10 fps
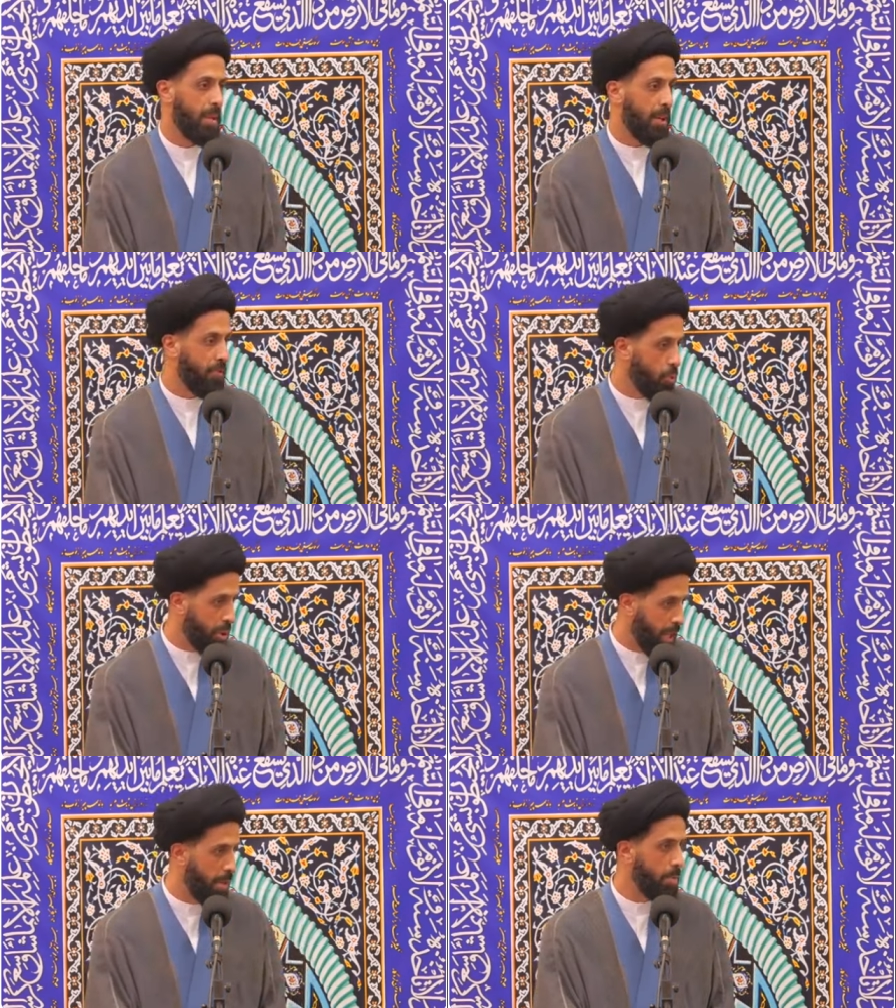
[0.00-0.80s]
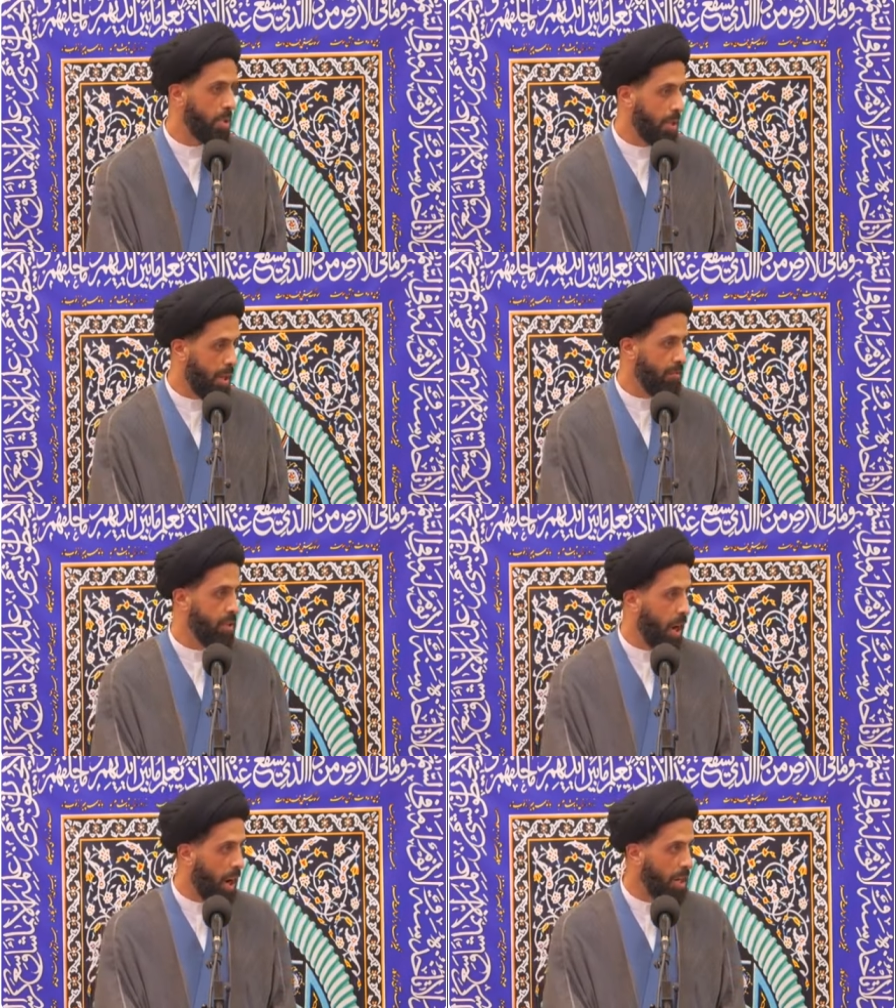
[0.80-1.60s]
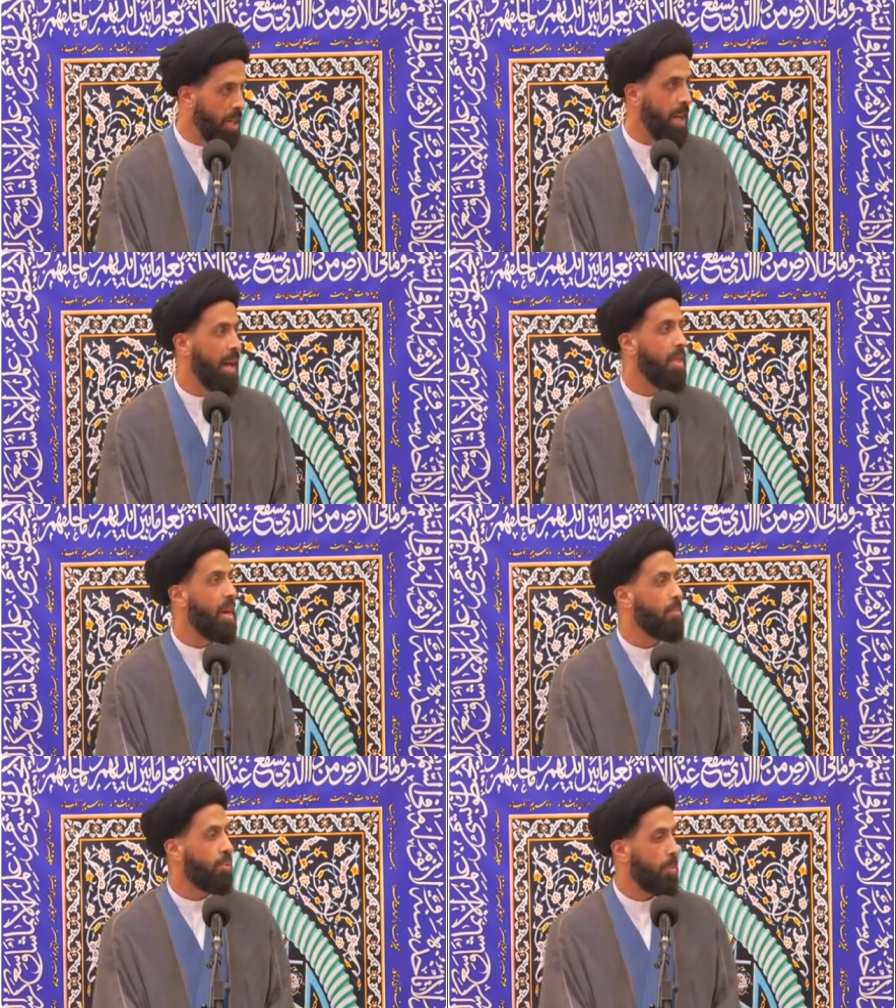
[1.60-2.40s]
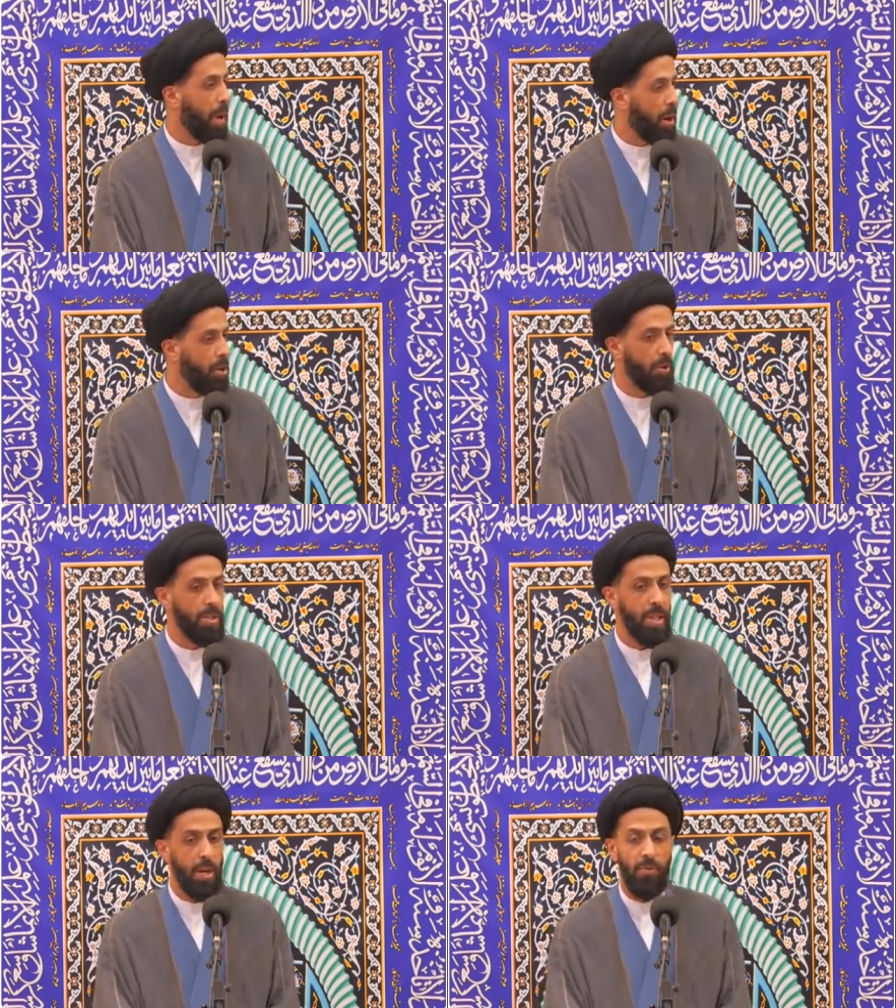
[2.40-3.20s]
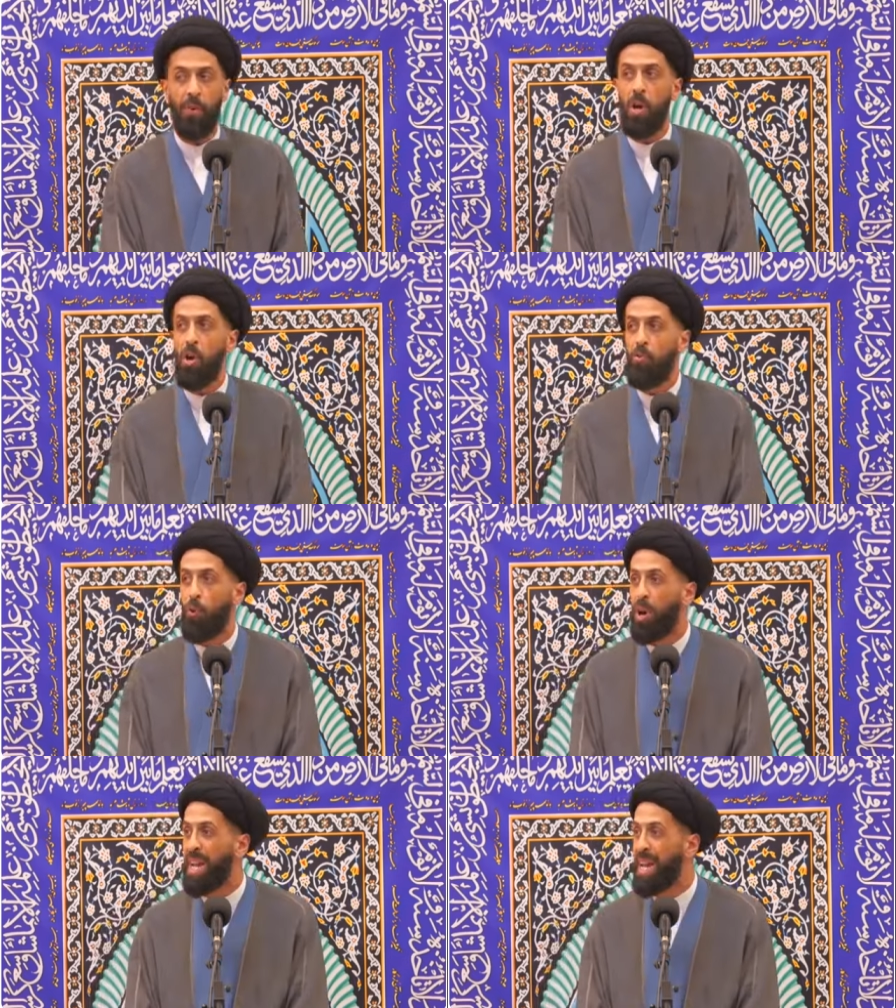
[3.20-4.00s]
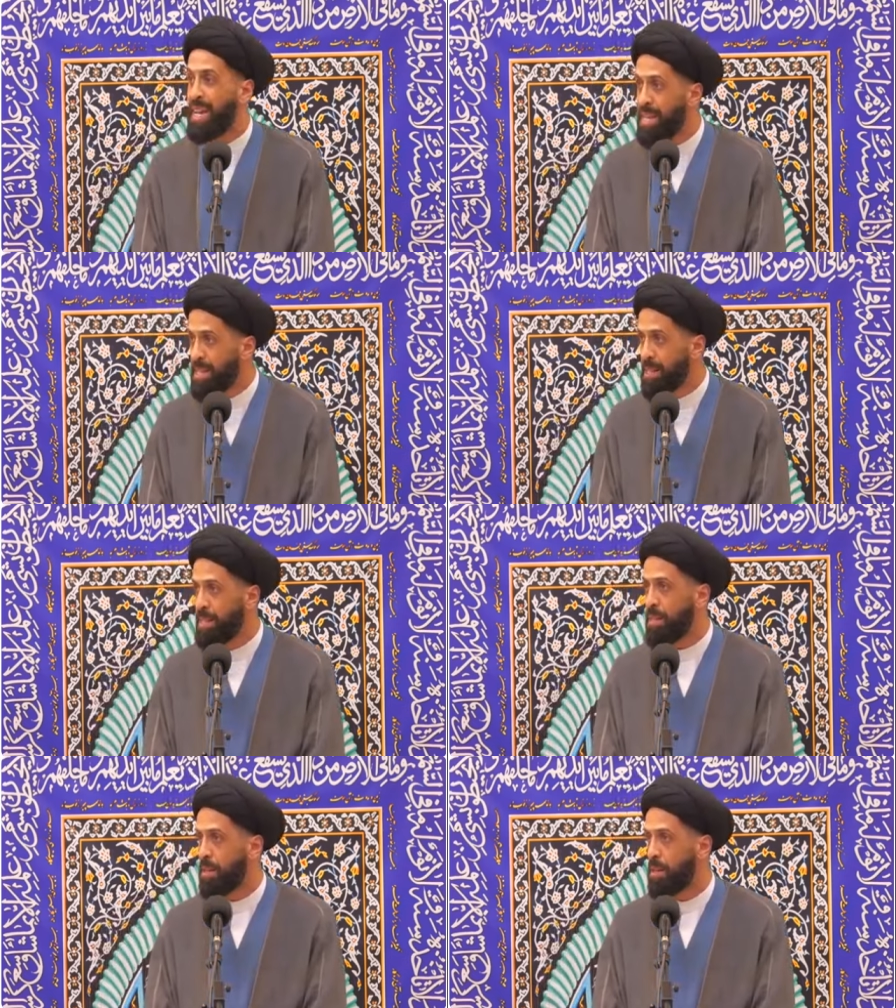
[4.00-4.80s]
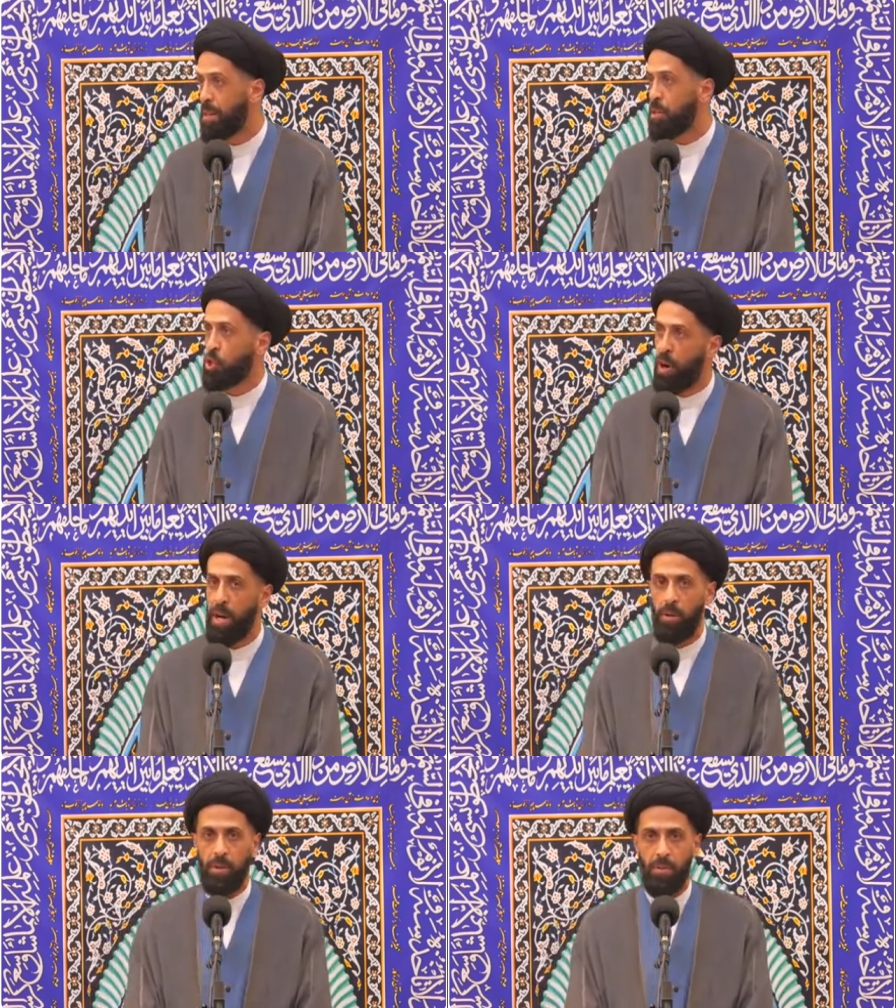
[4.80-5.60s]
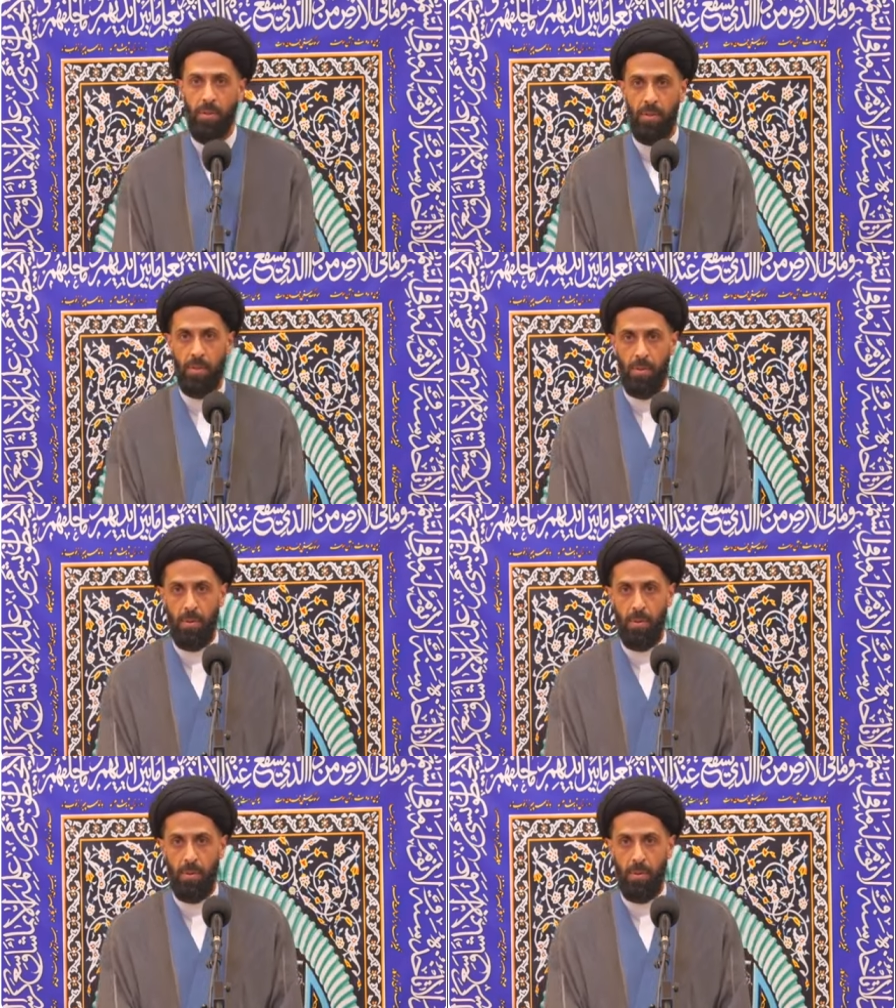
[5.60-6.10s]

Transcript: If you claim to love God, then prepare yourself for His trials.